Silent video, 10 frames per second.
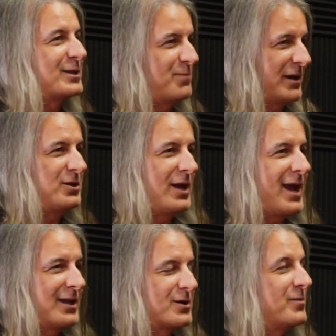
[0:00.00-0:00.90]
expect you to
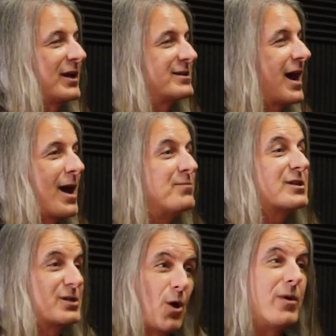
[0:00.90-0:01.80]
answer because I'm
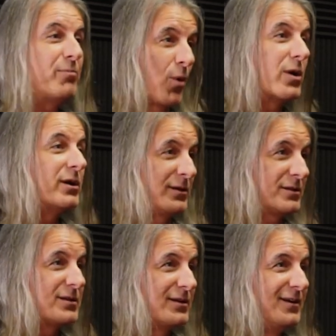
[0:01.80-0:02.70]
so
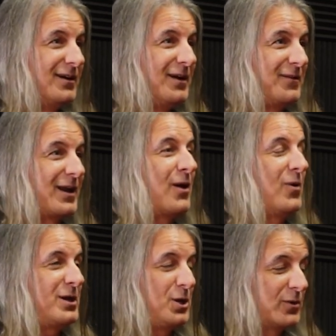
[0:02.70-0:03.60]
important yeah. that I
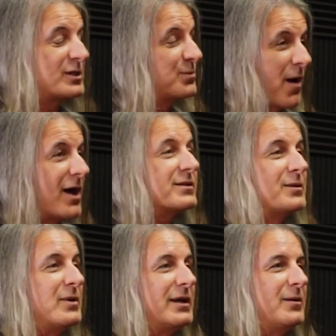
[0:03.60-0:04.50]
want you to respond
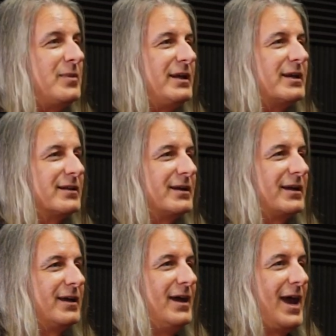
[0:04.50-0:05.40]
to me
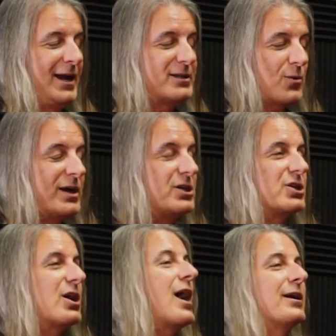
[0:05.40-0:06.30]
immediately. And it's quite
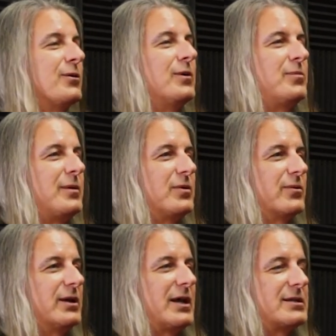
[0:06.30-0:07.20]
shocking when people
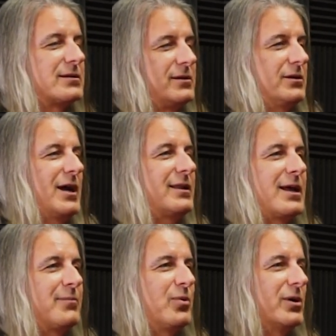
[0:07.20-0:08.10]
realize you're not
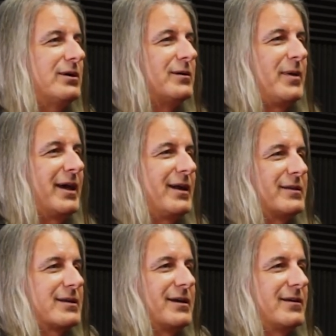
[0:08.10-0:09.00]
that important, man.
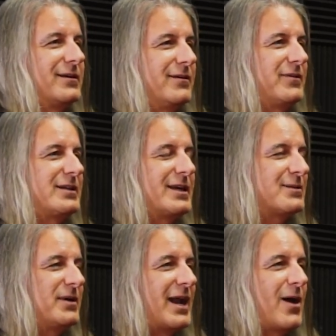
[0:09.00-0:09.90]
It's like, if it
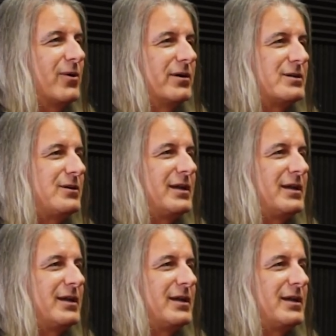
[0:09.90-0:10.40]
takes me an hour or two